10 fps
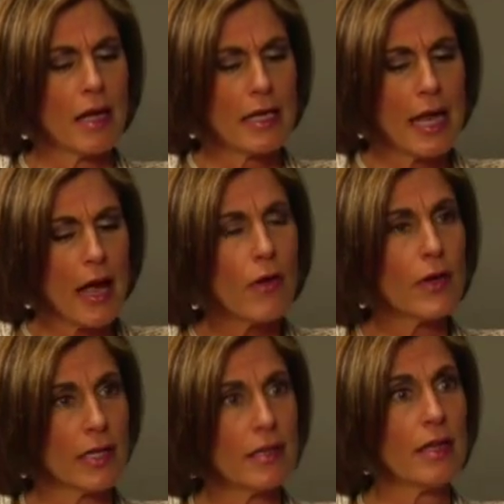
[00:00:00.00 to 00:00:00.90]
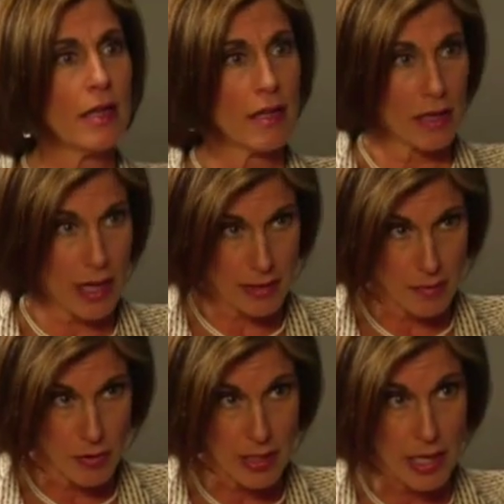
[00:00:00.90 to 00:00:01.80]
inherited as a
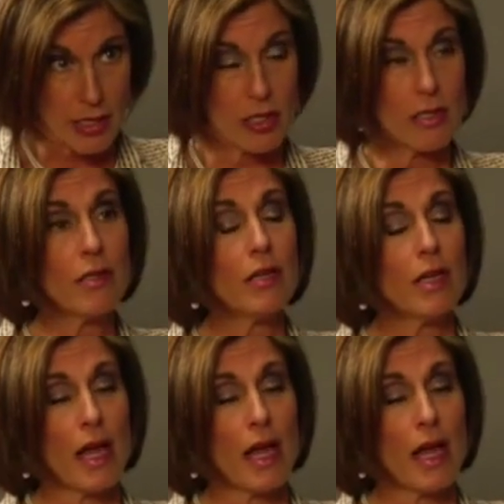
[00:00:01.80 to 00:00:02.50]
mutation